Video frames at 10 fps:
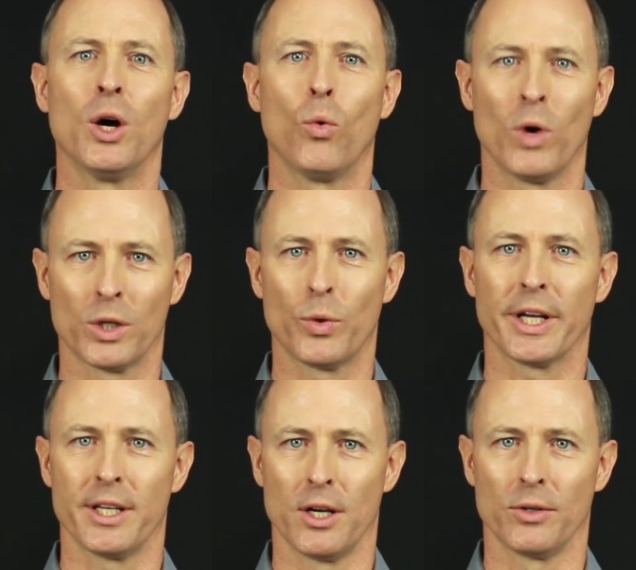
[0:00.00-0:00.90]
One
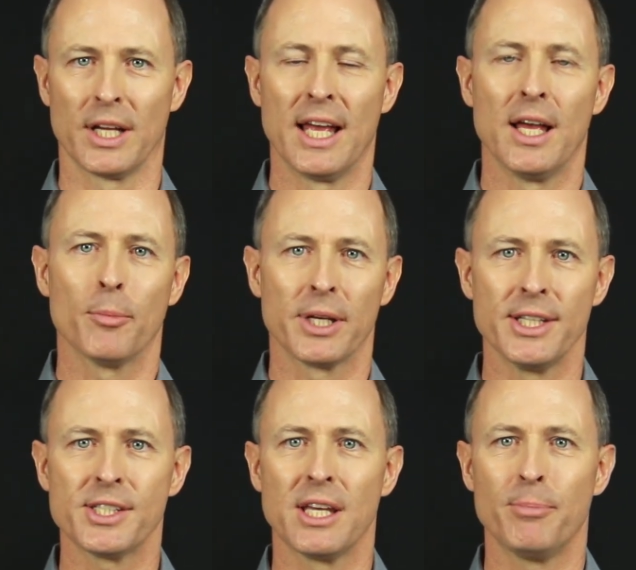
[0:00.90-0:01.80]
quick note,
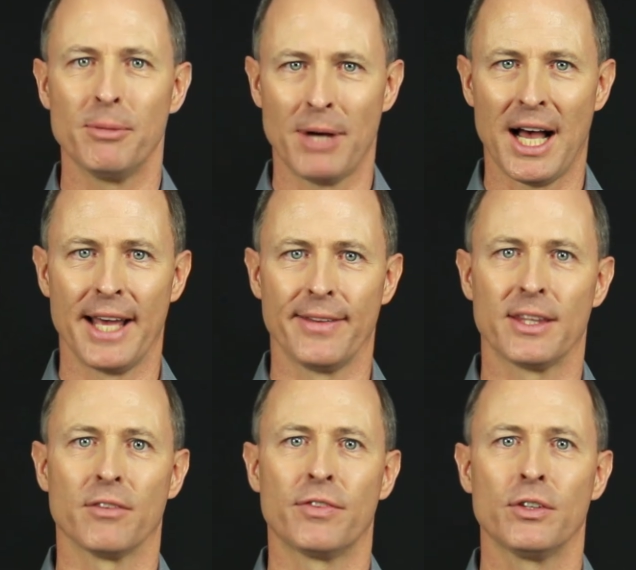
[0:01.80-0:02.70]
please keep in mind
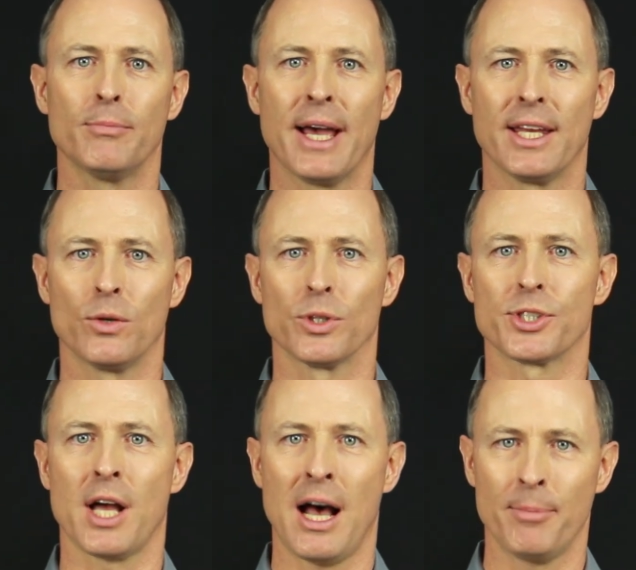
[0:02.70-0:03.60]
that the field manual is
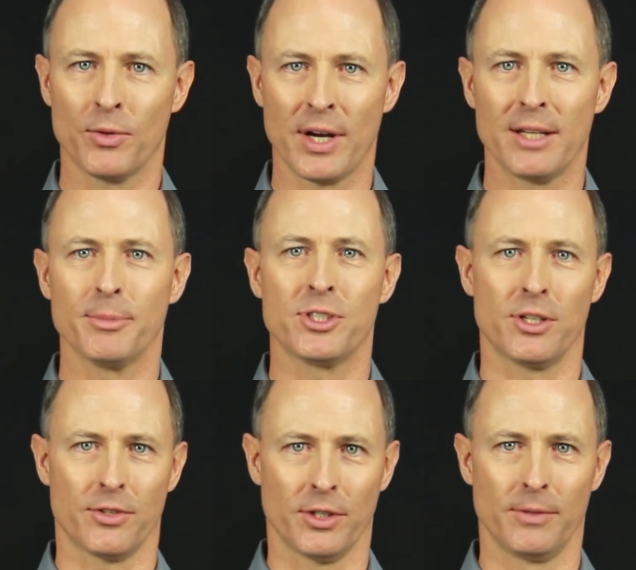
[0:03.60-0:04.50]
copyrighted
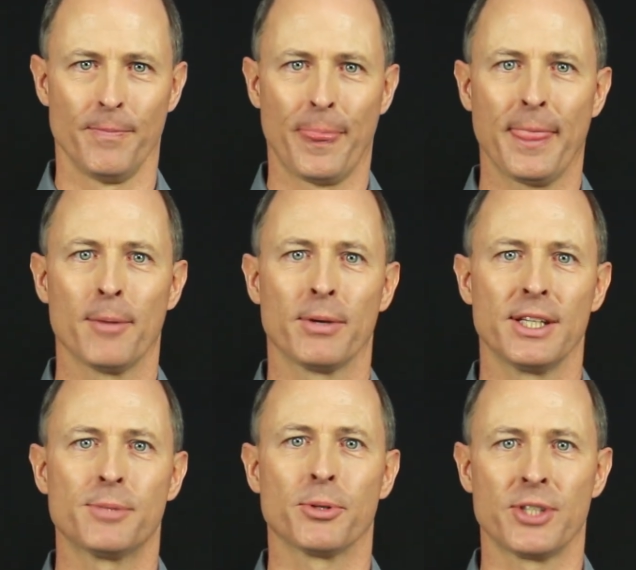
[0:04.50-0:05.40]
material.
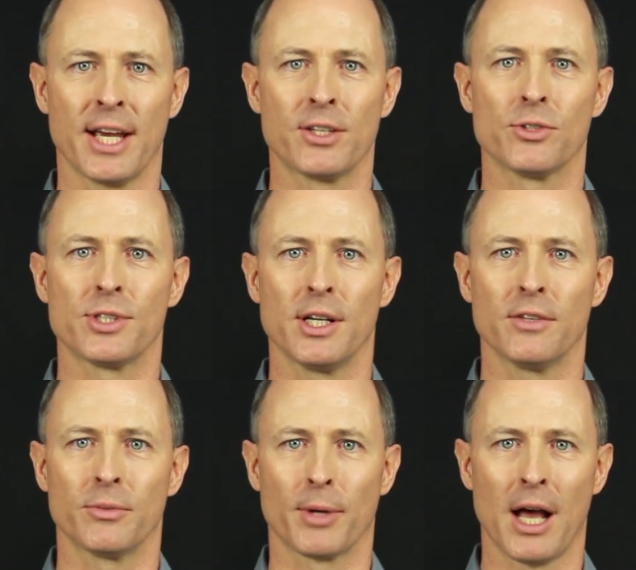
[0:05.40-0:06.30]
Please protect
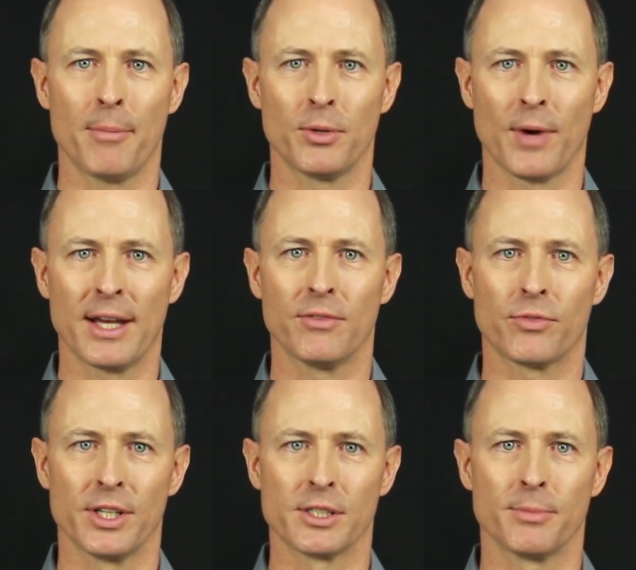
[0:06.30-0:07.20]
yourself from copyright
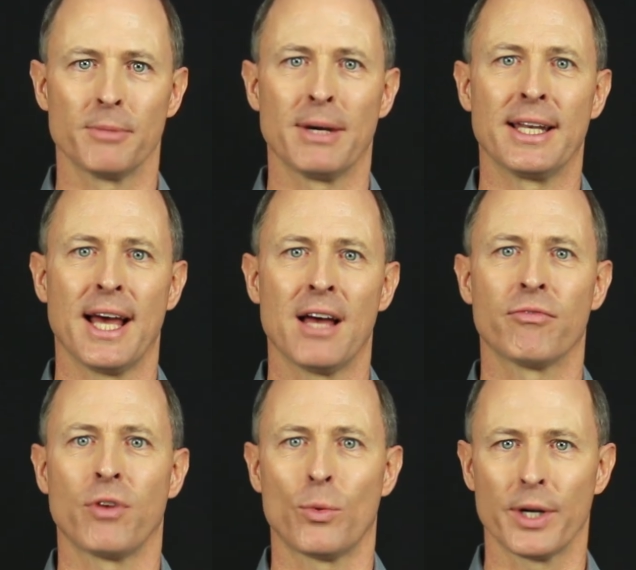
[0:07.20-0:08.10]
infringement by not
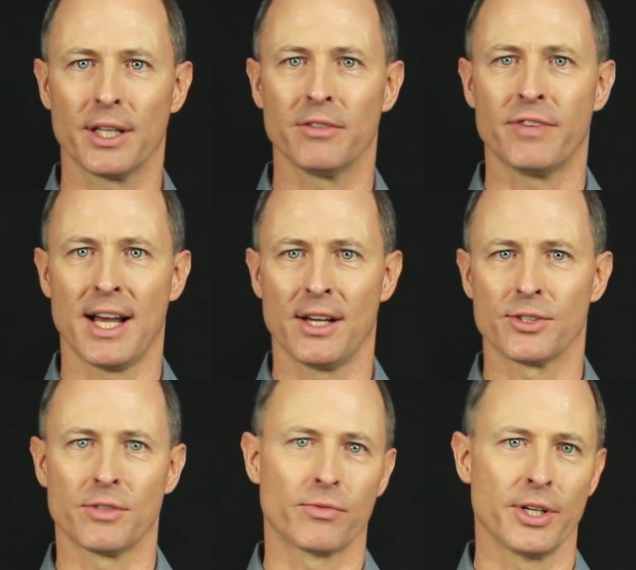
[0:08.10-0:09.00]
forwarding the
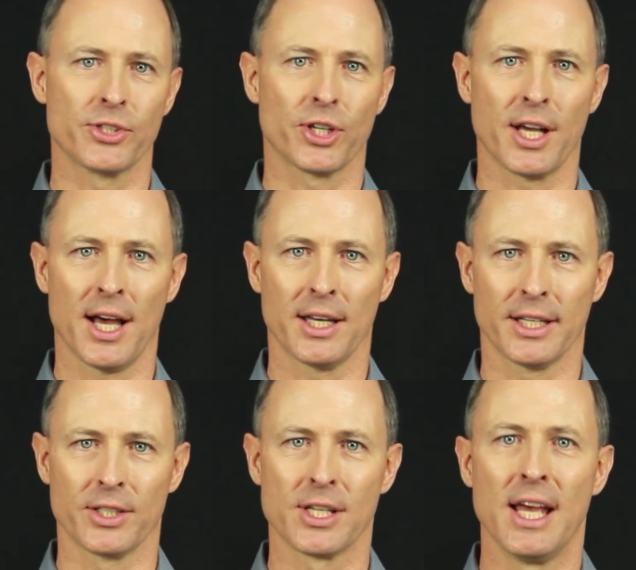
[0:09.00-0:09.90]
files to friends and
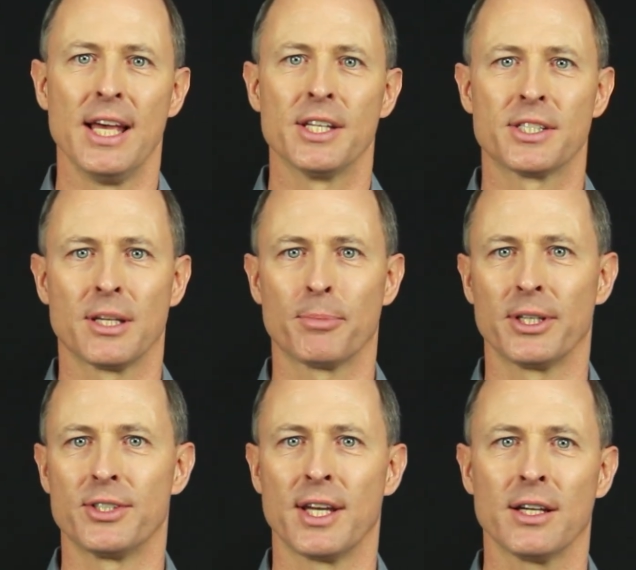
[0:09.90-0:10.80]
colleagues.
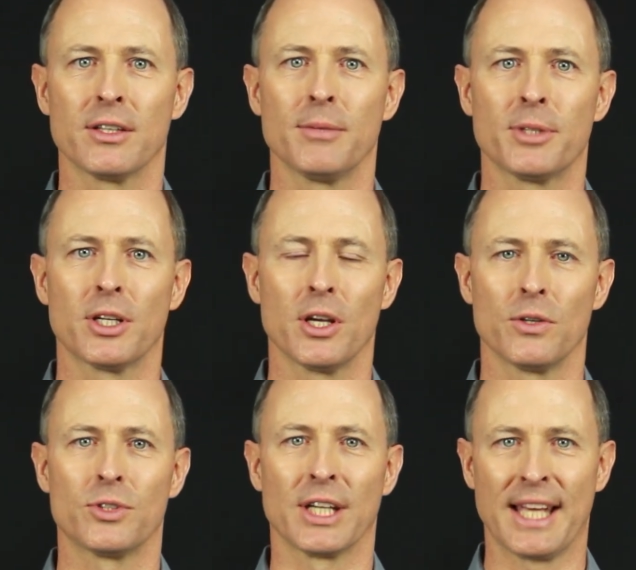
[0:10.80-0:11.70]
Simply tell them to
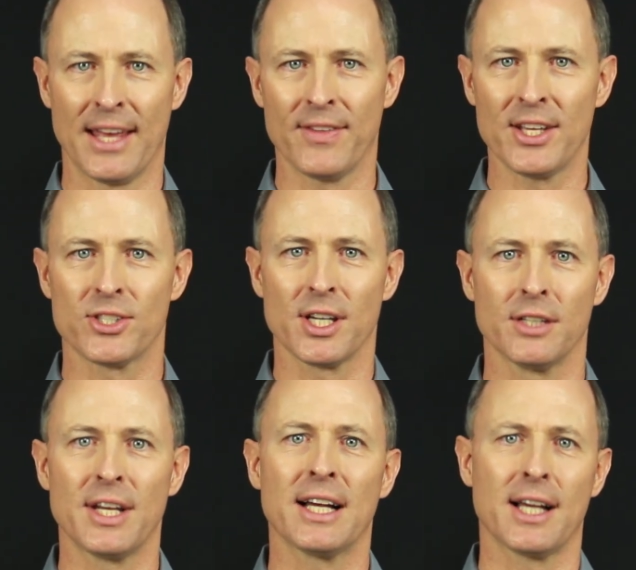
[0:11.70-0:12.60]
go to
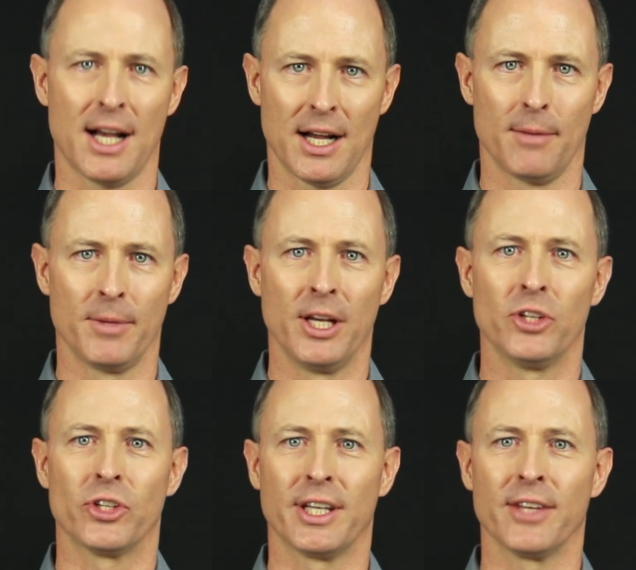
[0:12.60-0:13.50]
cantheysell.com
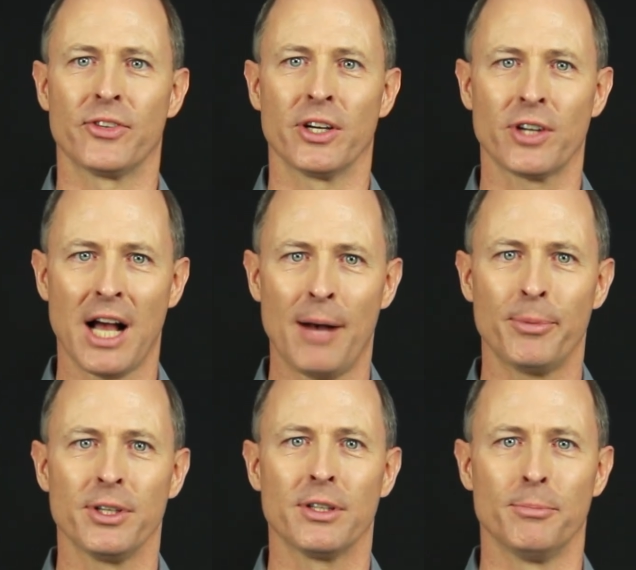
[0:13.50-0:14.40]
to get their
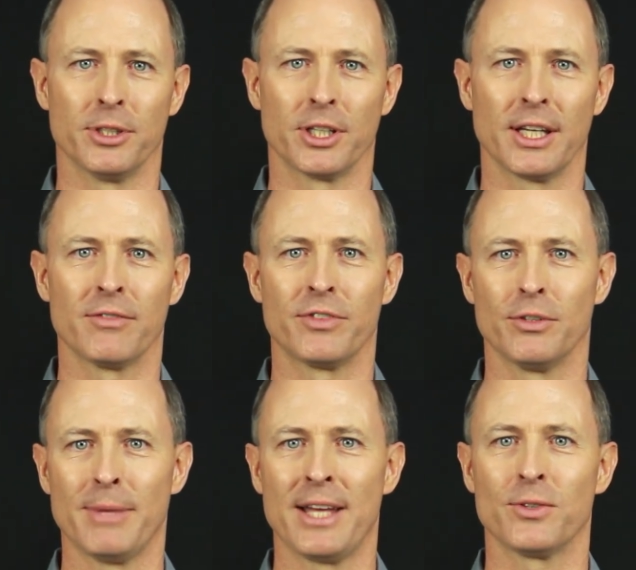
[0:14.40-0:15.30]
copy of the book and
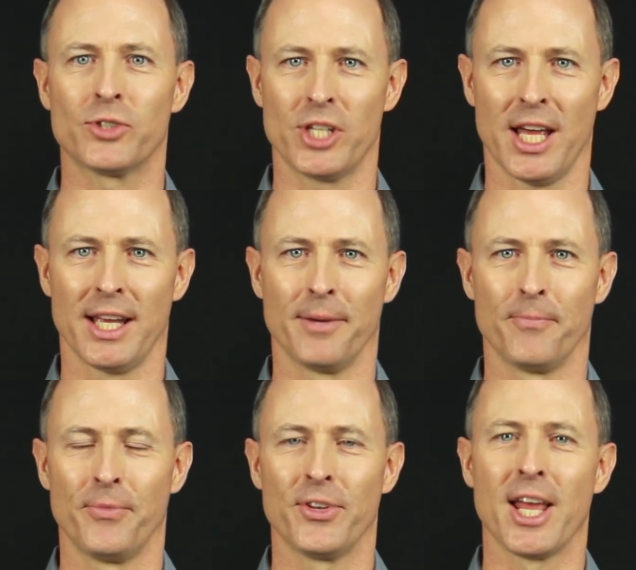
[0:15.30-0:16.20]
field manual today.
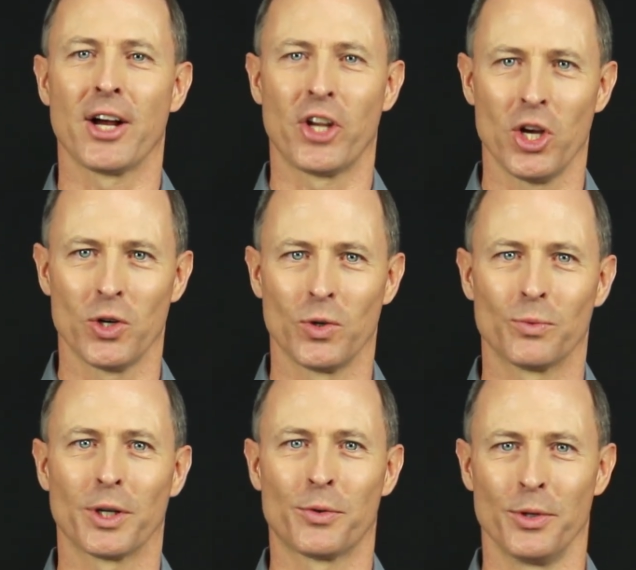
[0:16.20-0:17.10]
Now go
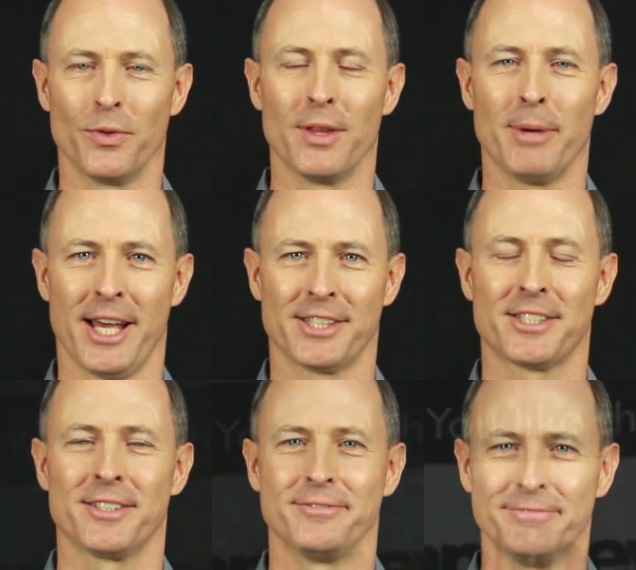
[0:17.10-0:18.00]
recruit the best.